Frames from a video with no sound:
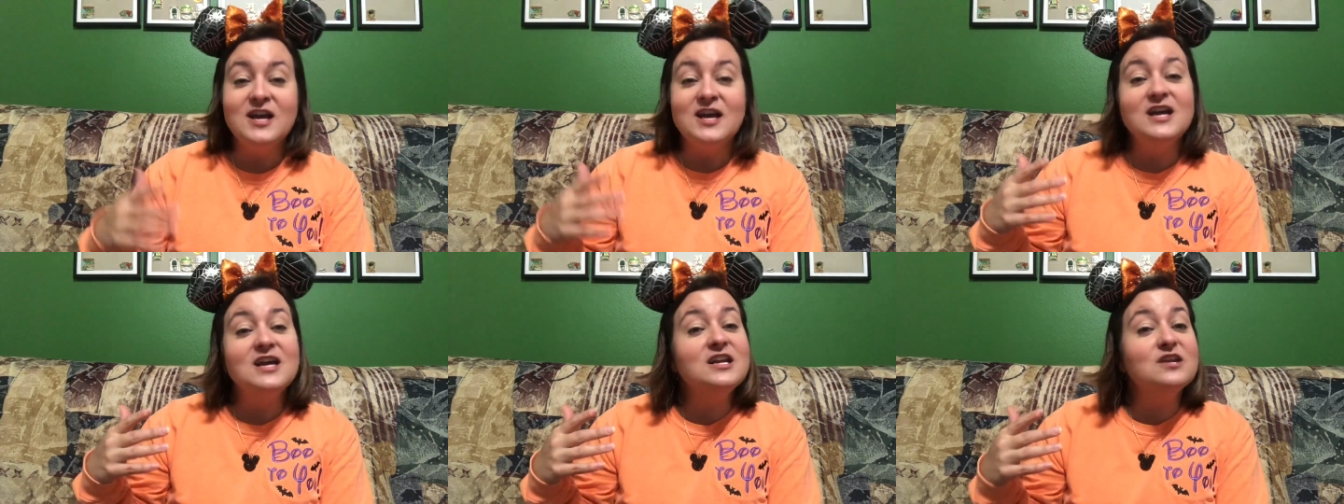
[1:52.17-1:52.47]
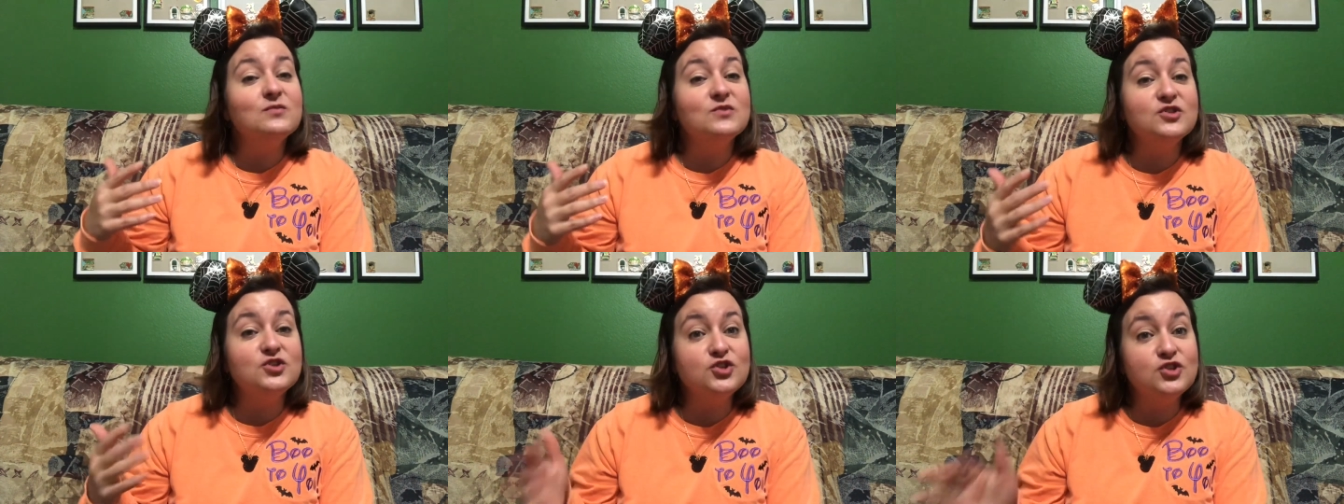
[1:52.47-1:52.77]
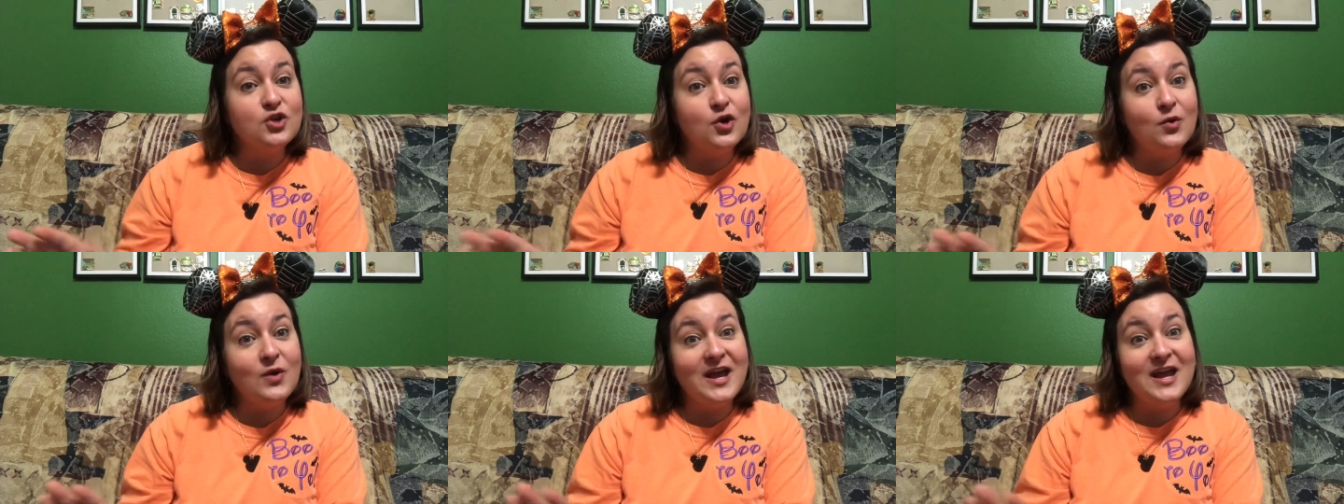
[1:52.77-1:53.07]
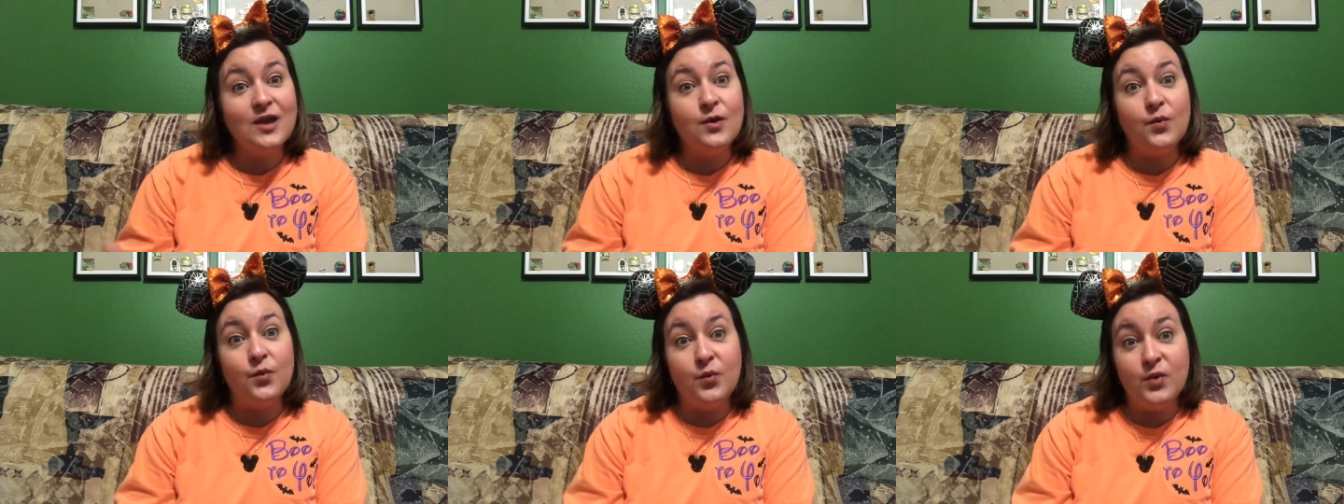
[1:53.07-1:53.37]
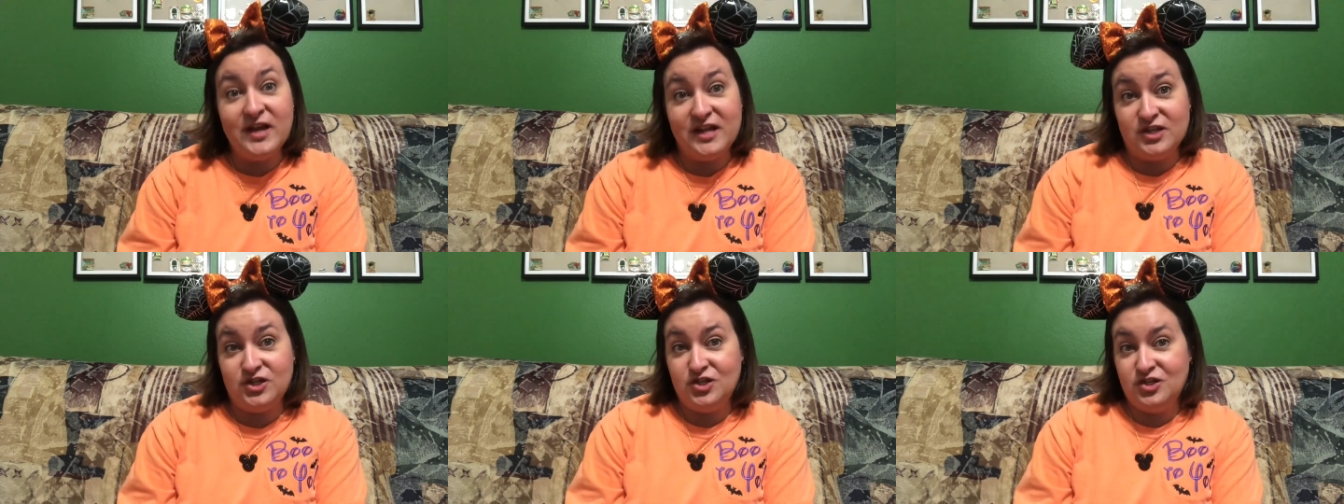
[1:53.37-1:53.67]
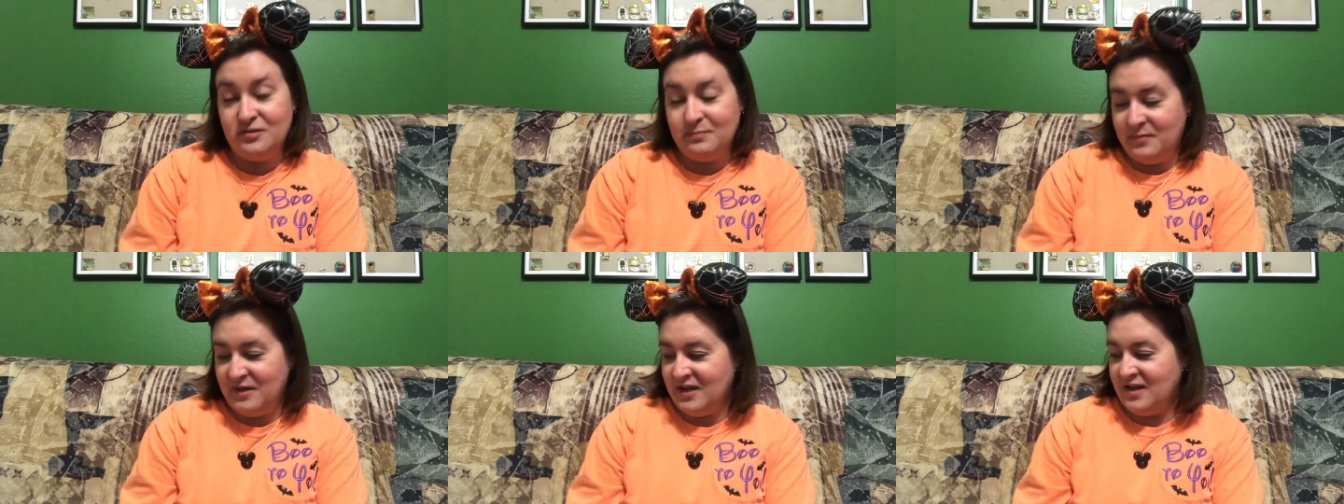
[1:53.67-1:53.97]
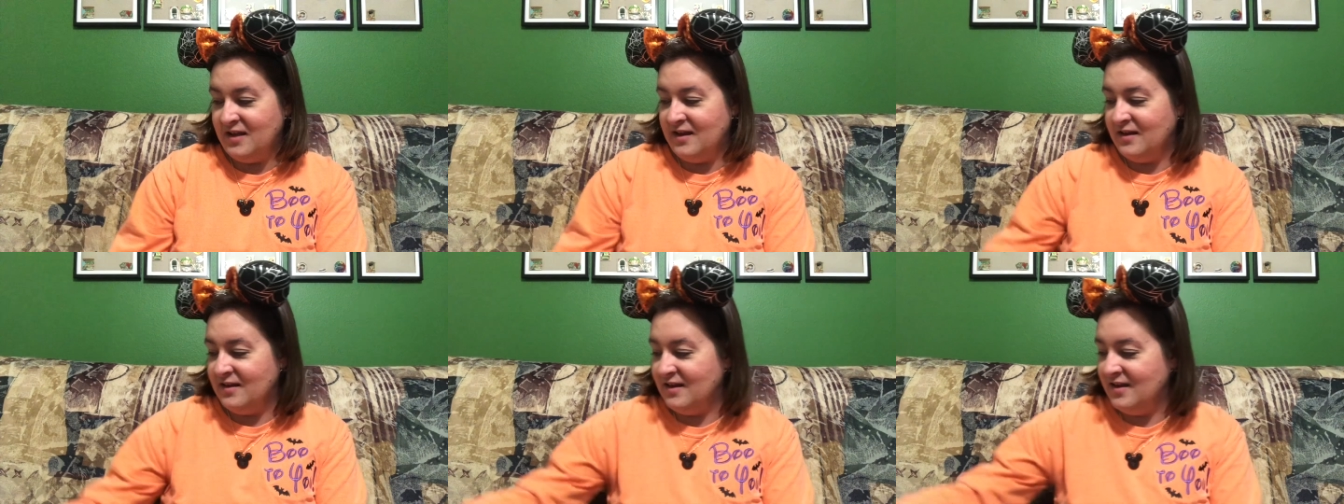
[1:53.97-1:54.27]
and it was show a witch
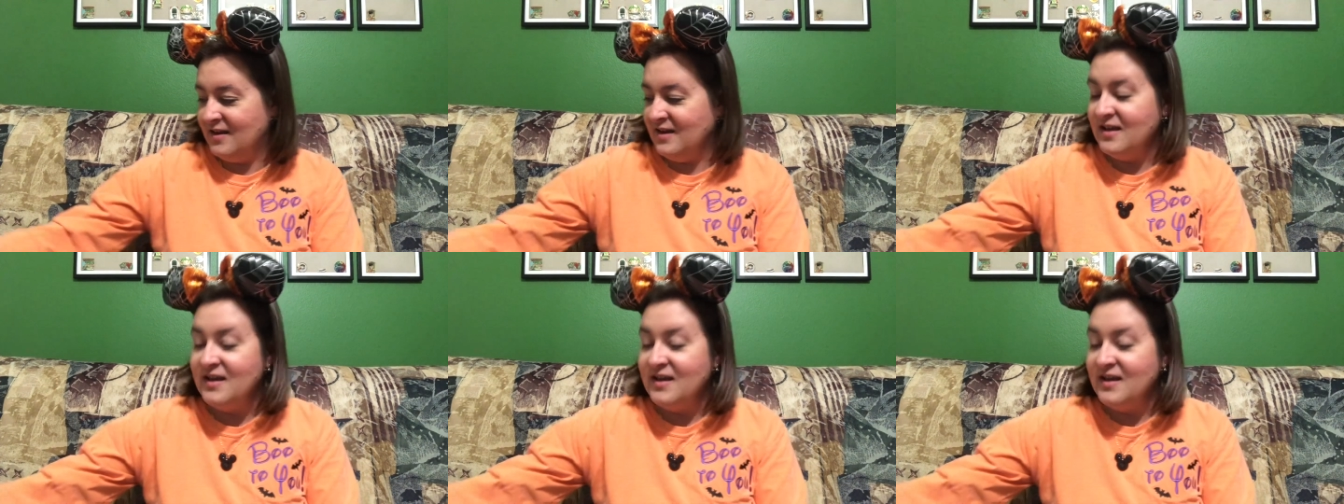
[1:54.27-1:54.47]
pin.